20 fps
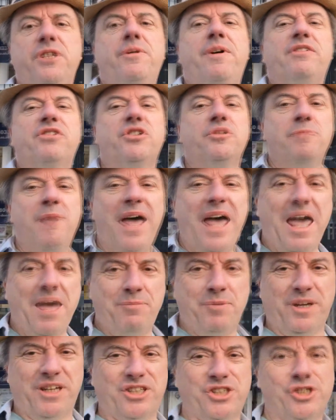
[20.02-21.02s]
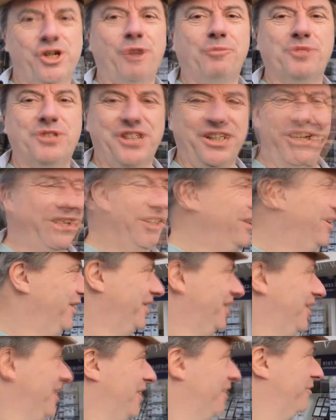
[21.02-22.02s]
They do have some epic shops here.
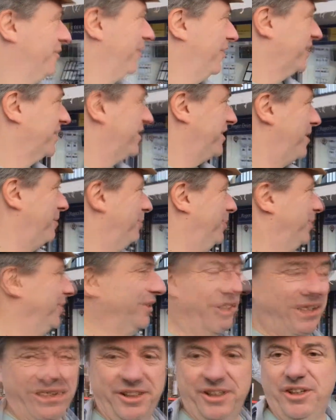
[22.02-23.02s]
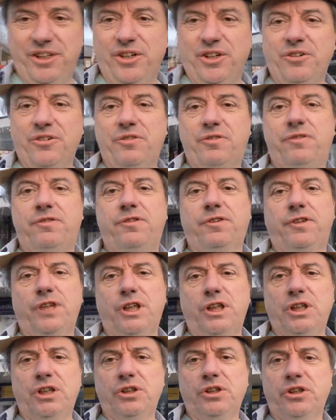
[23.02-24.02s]
For example,
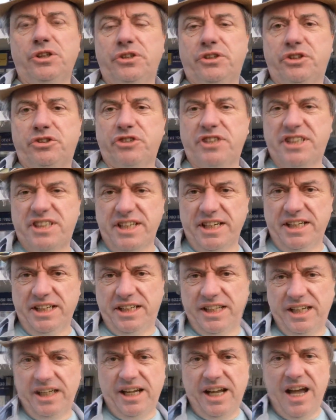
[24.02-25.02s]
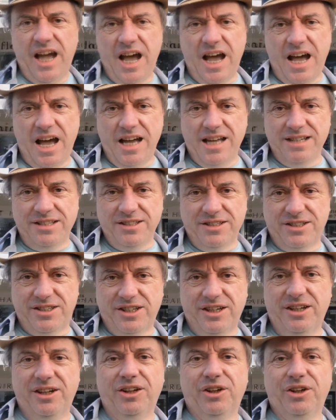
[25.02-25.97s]
floor dressing and